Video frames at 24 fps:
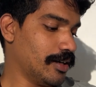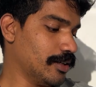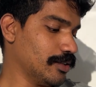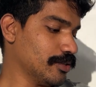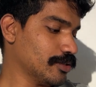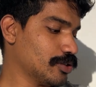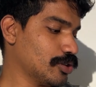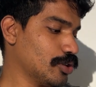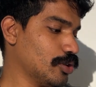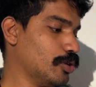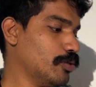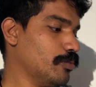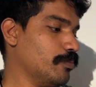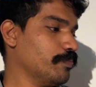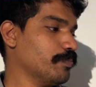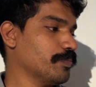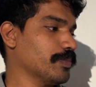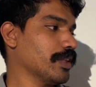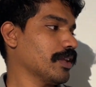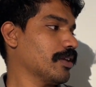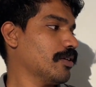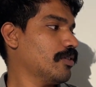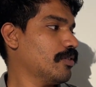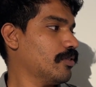So
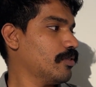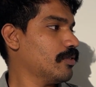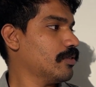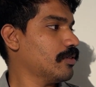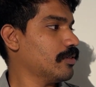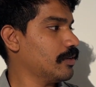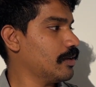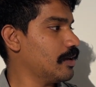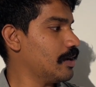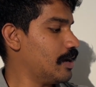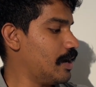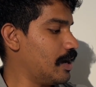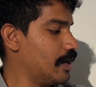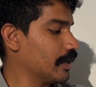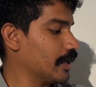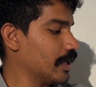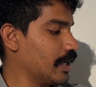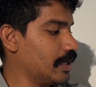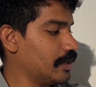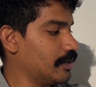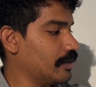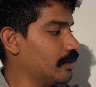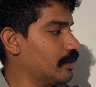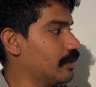
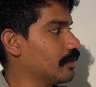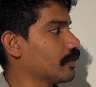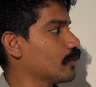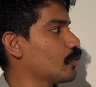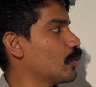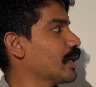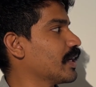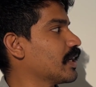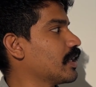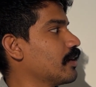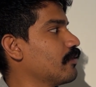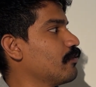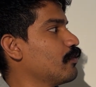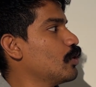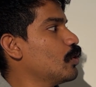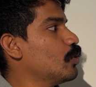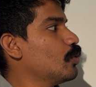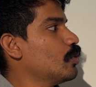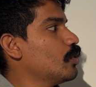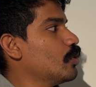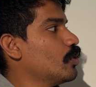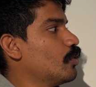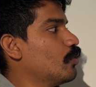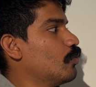again, a quick
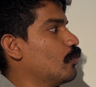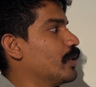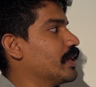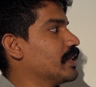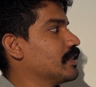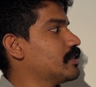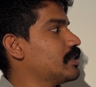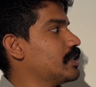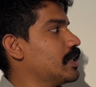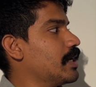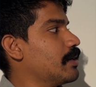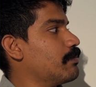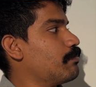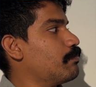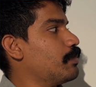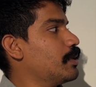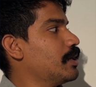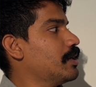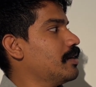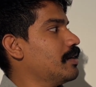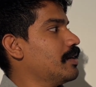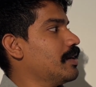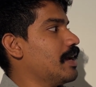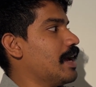review: wing shape,
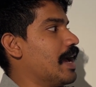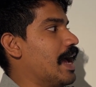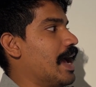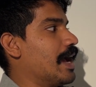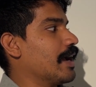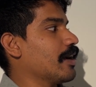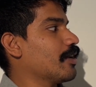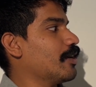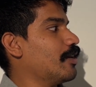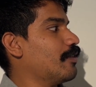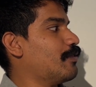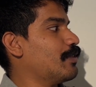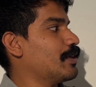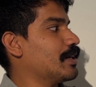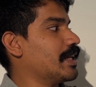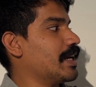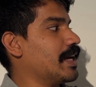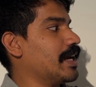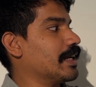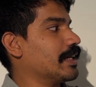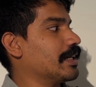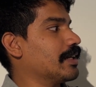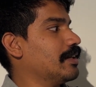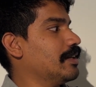angle of
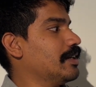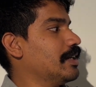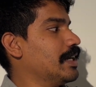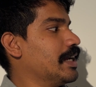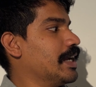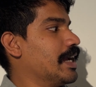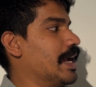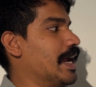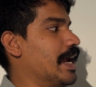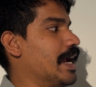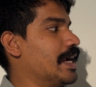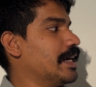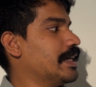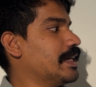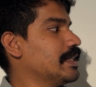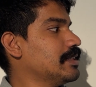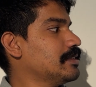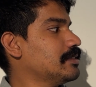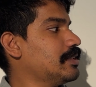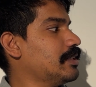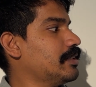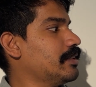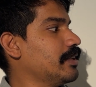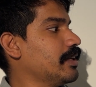attack, air
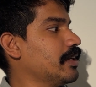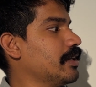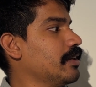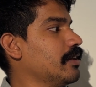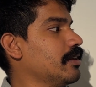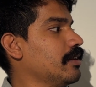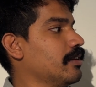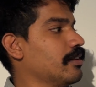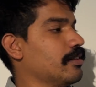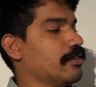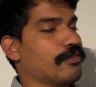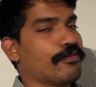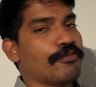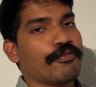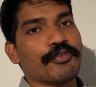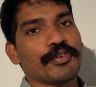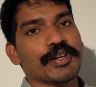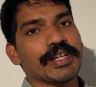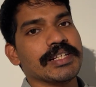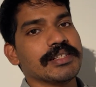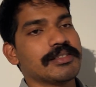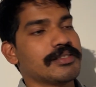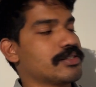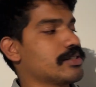density,
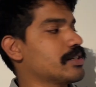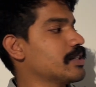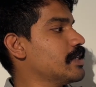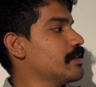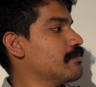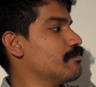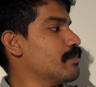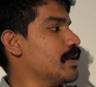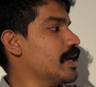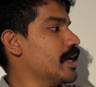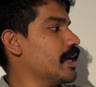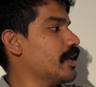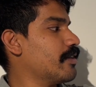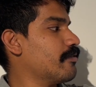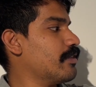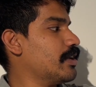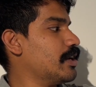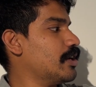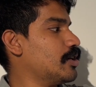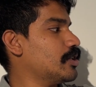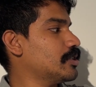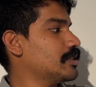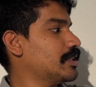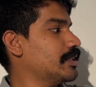free stream air
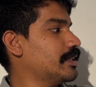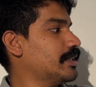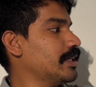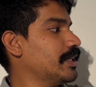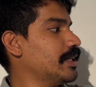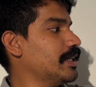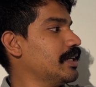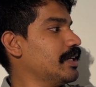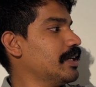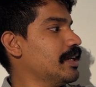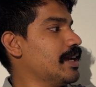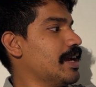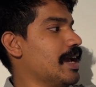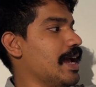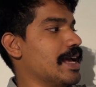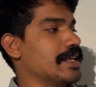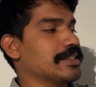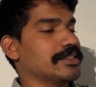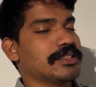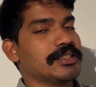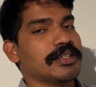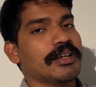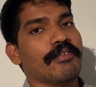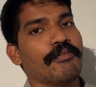velocity,
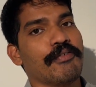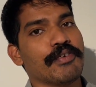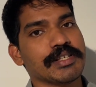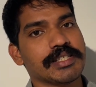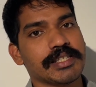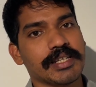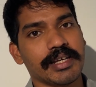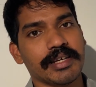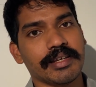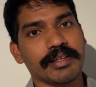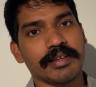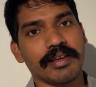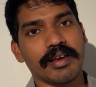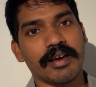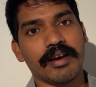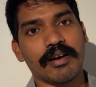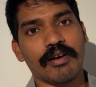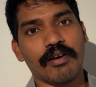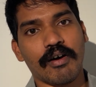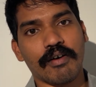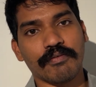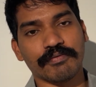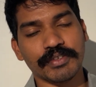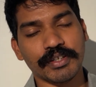and surface area
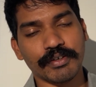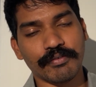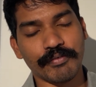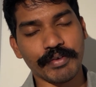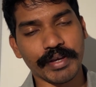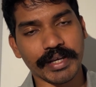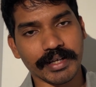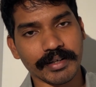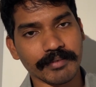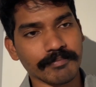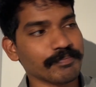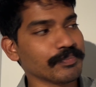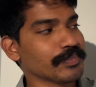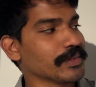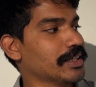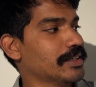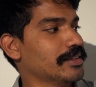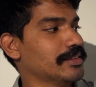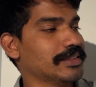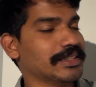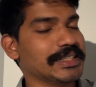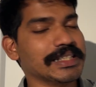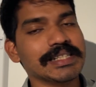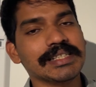of the wing.
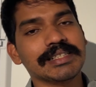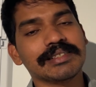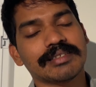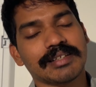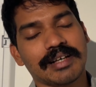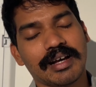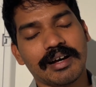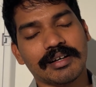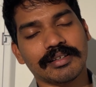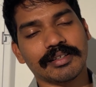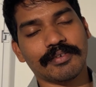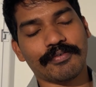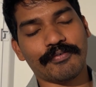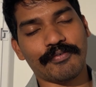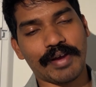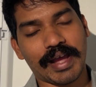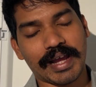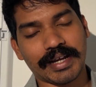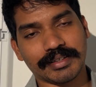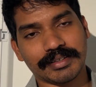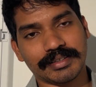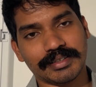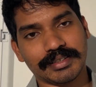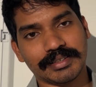These are the
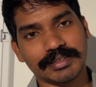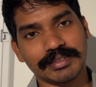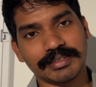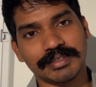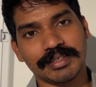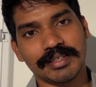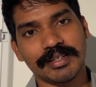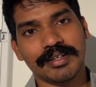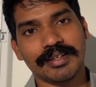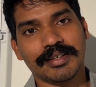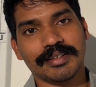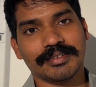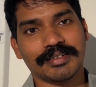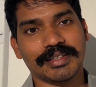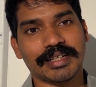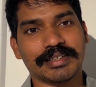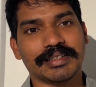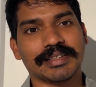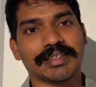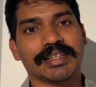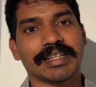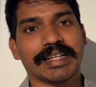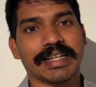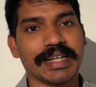factors
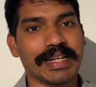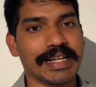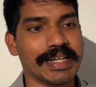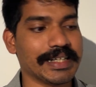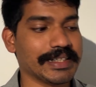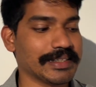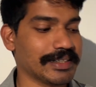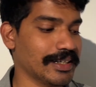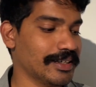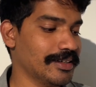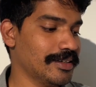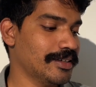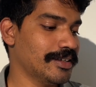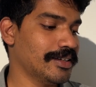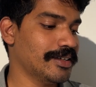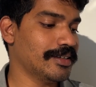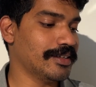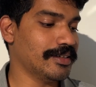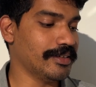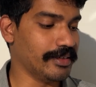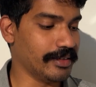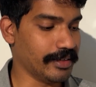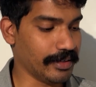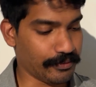that create
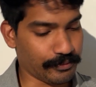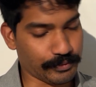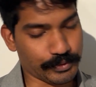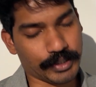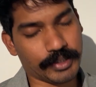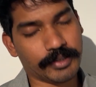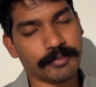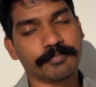lift.